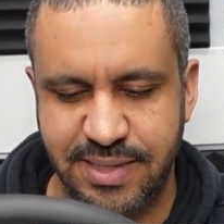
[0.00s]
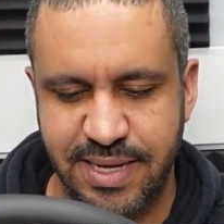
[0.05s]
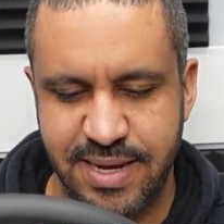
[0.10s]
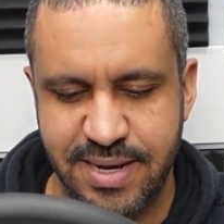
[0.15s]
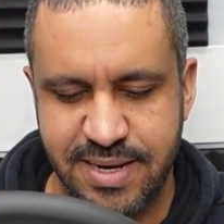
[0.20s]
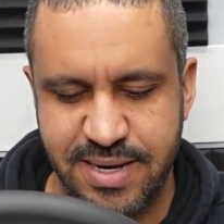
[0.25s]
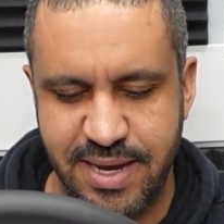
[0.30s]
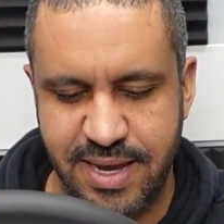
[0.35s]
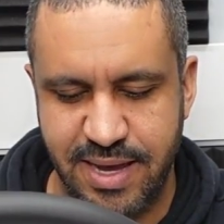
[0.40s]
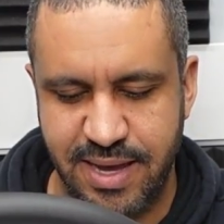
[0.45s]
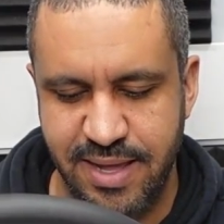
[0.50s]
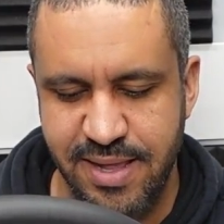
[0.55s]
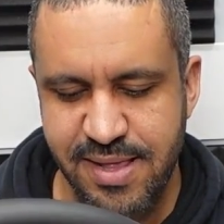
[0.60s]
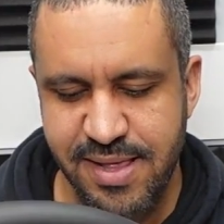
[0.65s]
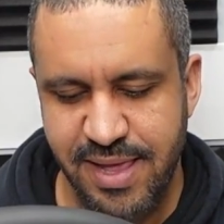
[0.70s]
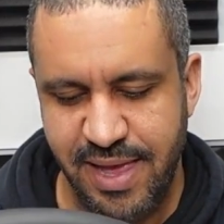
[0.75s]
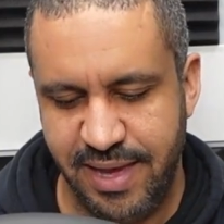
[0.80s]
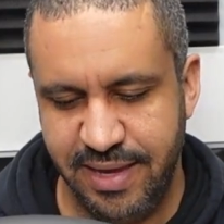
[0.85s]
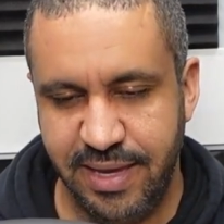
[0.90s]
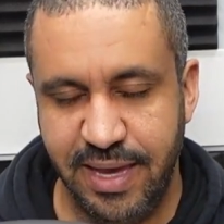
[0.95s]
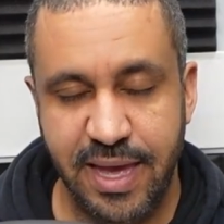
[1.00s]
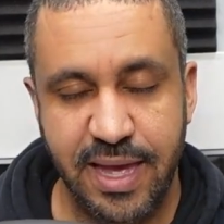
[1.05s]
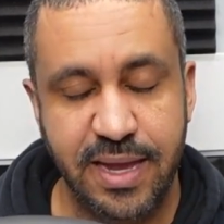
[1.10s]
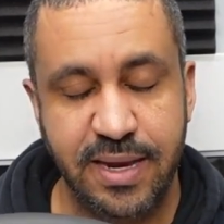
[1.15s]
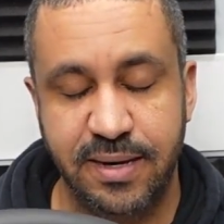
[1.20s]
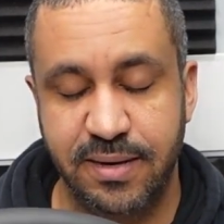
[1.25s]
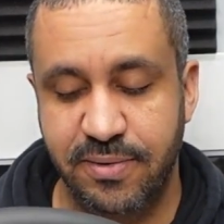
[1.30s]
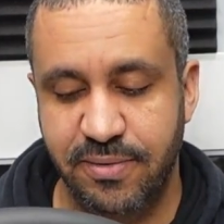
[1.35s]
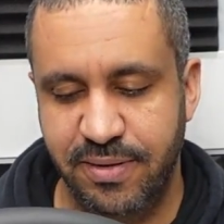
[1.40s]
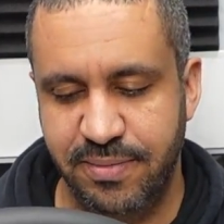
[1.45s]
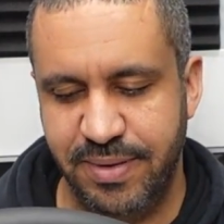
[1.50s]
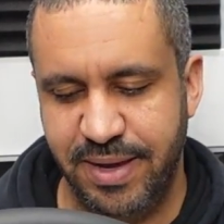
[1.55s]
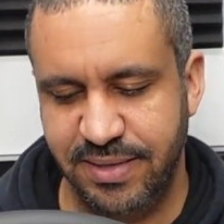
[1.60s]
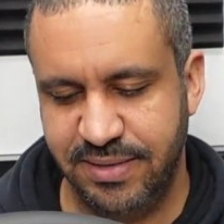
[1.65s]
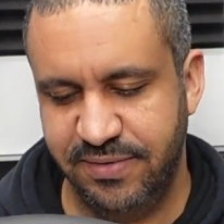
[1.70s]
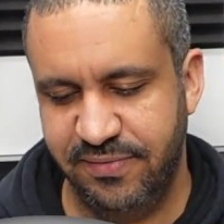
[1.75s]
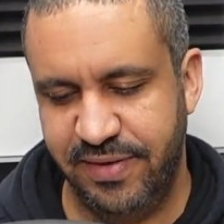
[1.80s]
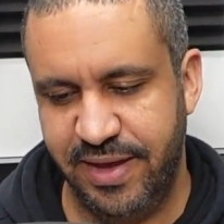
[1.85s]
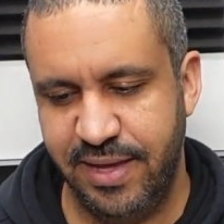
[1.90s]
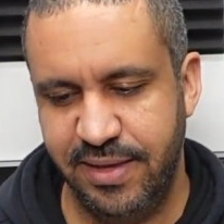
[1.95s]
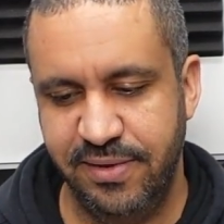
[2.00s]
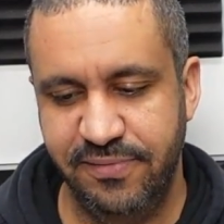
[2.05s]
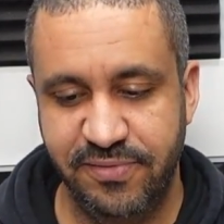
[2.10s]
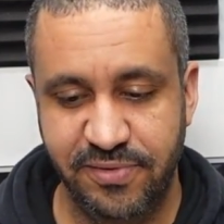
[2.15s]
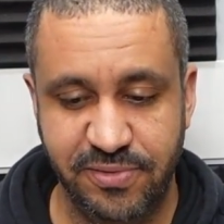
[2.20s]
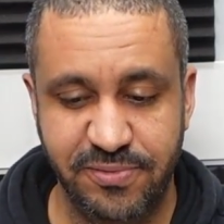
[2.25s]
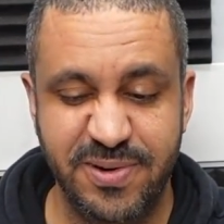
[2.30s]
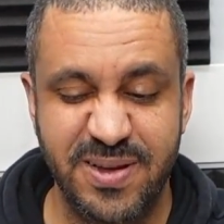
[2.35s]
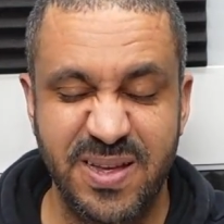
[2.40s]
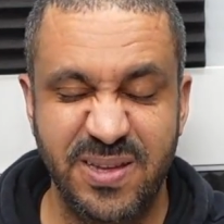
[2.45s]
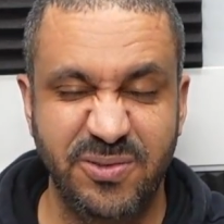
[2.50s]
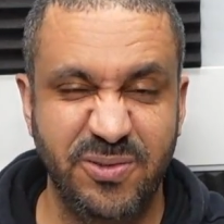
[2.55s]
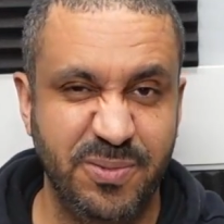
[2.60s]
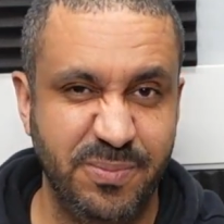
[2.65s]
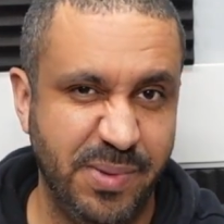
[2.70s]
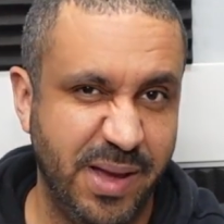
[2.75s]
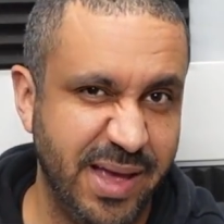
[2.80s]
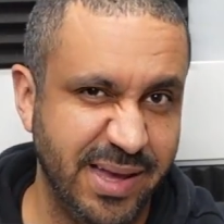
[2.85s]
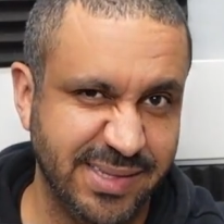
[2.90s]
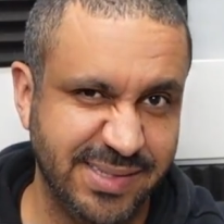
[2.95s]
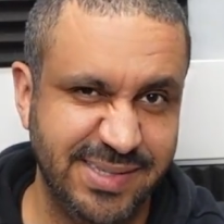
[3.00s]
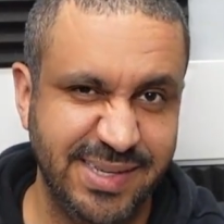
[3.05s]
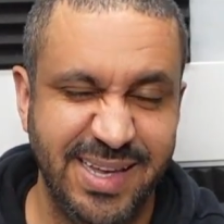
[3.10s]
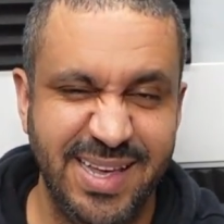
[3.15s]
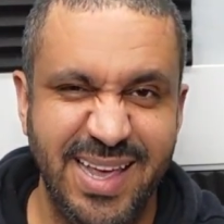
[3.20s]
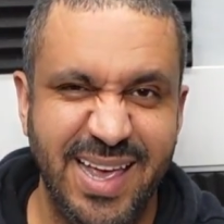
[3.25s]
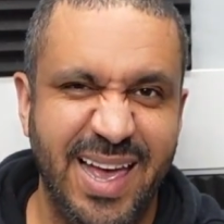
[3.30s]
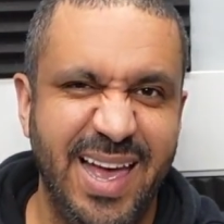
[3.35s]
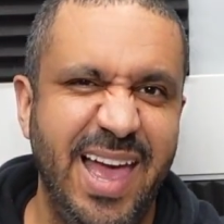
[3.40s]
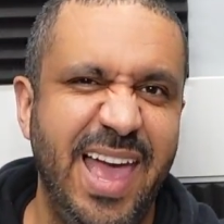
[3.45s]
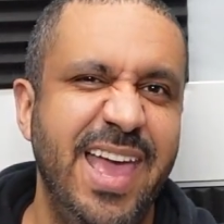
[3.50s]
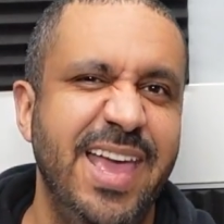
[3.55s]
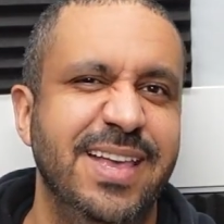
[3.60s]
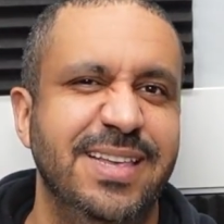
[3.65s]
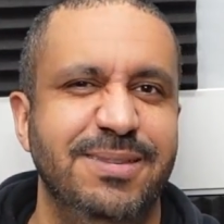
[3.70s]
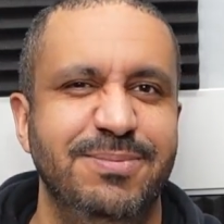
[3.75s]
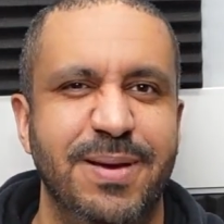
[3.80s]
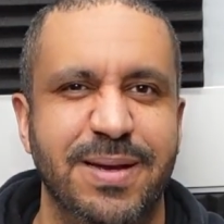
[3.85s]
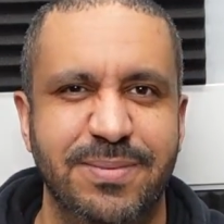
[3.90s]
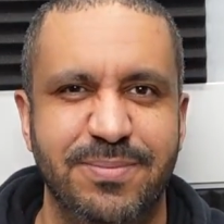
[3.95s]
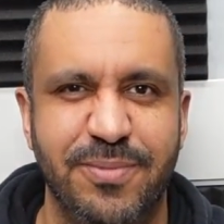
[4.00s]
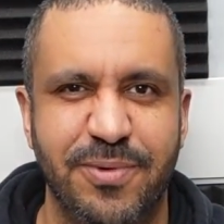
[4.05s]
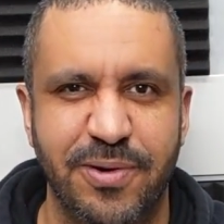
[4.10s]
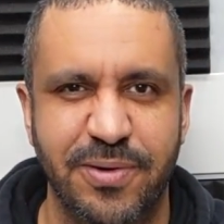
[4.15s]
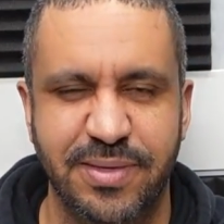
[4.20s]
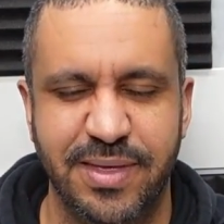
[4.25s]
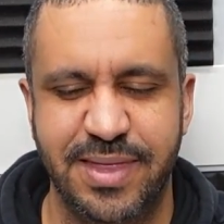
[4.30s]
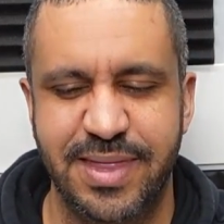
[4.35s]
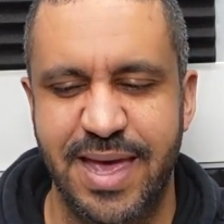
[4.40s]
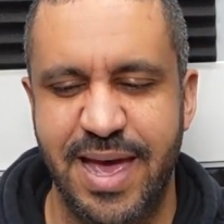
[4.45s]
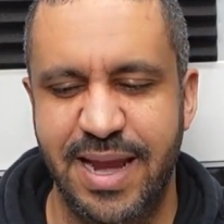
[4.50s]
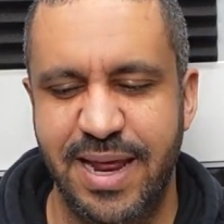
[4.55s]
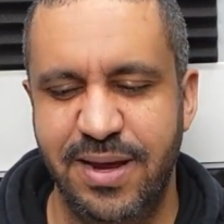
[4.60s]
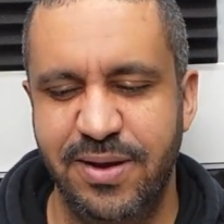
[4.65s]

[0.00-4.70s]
And again, going back to value for $300, I expect more than that.